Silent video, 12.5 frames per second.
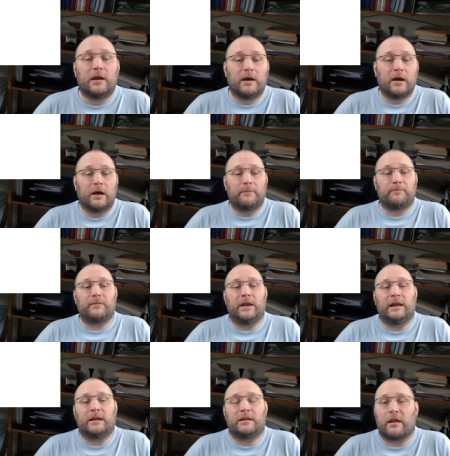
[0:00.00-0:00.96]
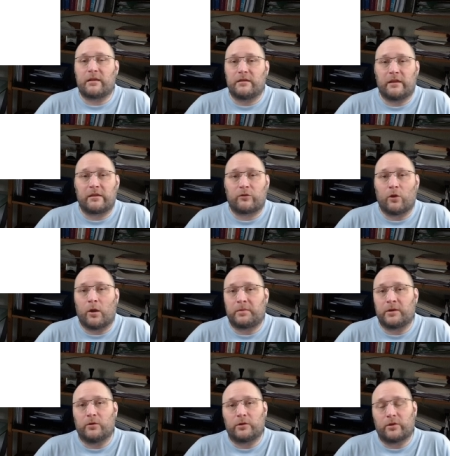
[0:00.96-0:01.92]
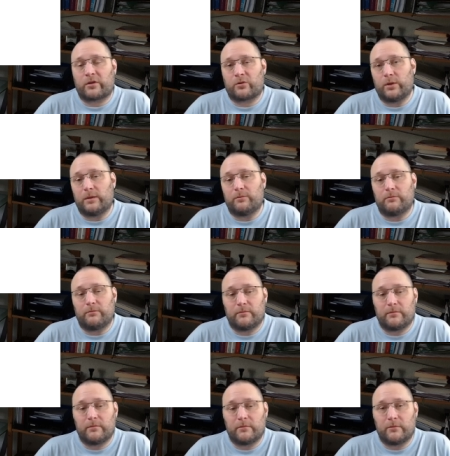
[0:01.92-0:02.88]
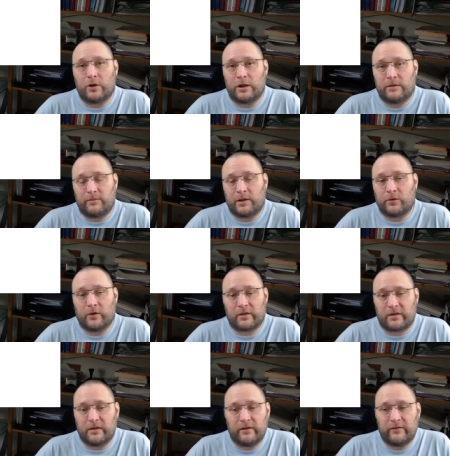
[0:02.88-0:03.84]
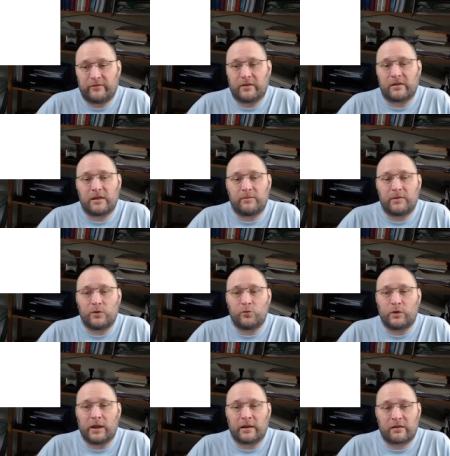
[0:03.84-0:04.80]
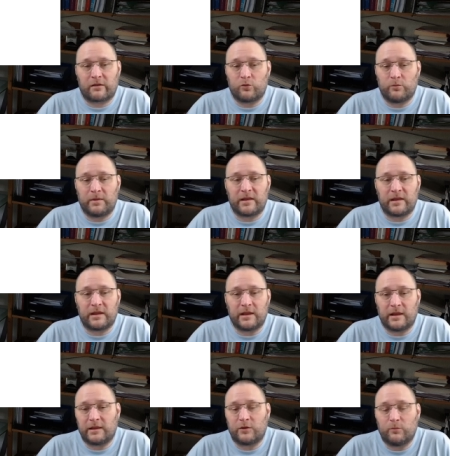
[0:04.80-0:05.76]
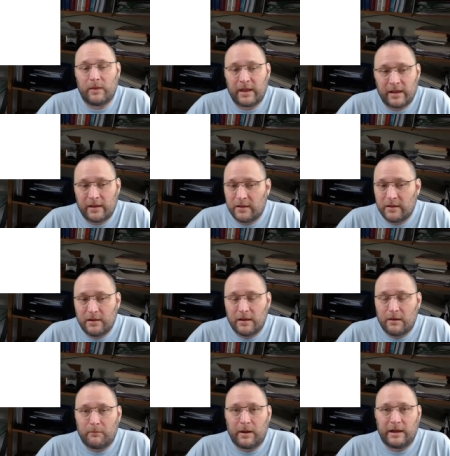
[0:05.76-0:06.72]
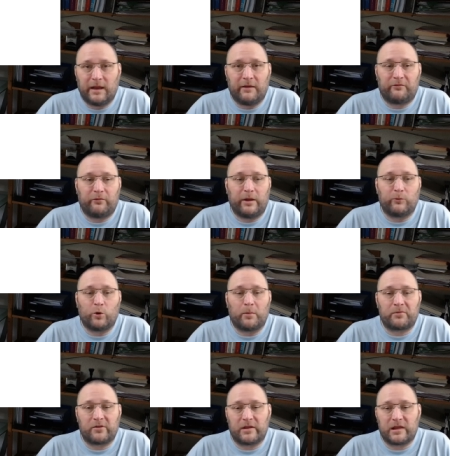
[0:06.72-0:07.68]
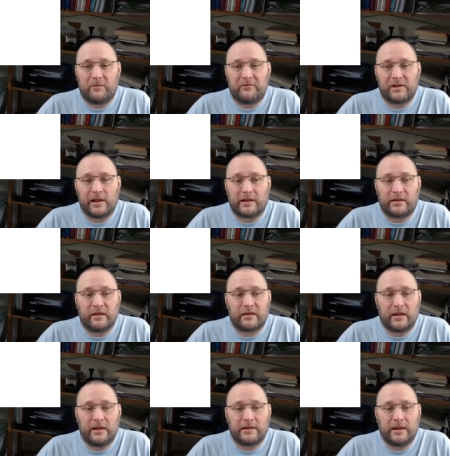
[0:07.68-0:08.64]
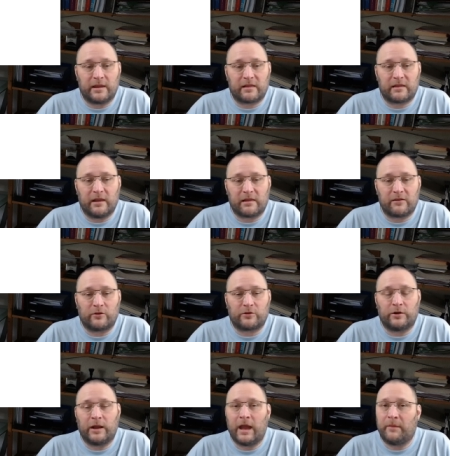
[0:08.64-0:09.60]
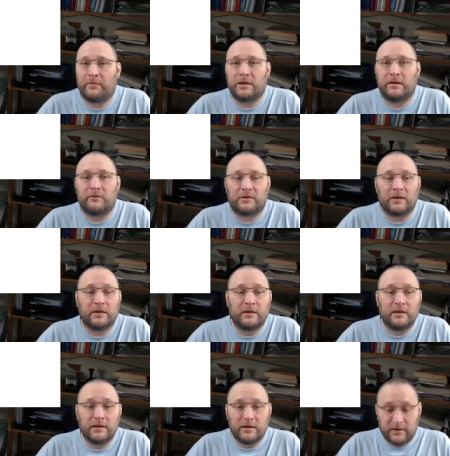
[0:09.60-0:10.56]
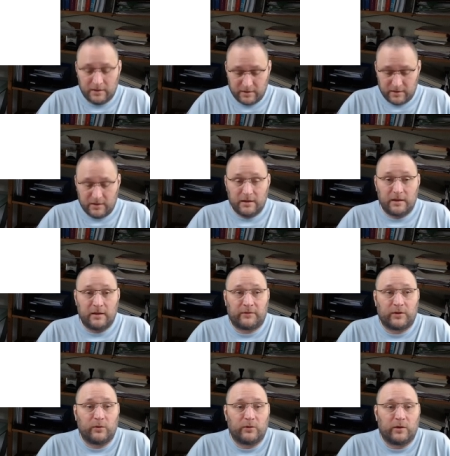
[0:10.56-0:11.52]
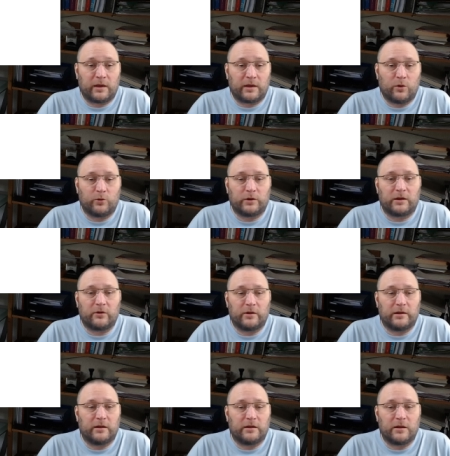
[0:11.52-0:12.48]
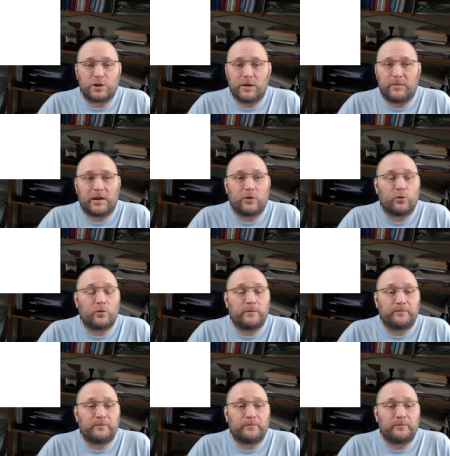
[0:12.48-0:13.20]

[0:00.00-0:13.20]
Um, and it doesn't disturb your, your stream, right? Because uh, if the CPU gets too busy, then you may might have frame drops or something like this. And that's that's not going to happen if the if you encode it on the, the GPU.